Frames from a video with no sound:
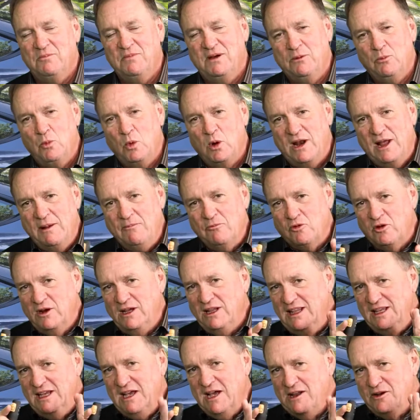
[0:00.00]
But what I'm
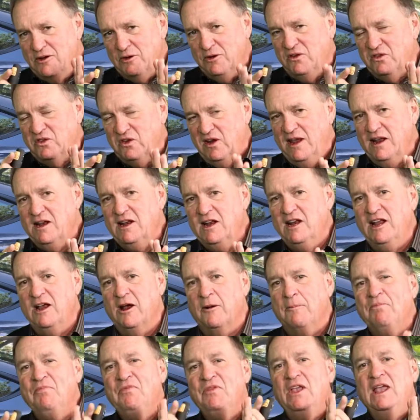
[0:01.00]
really understanding
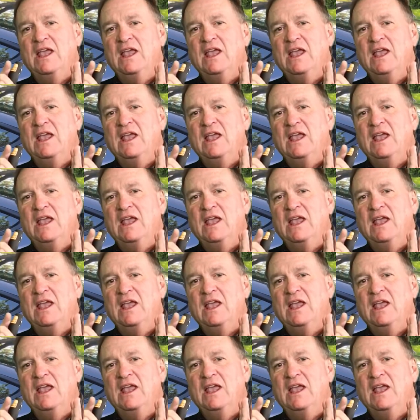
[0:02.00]
here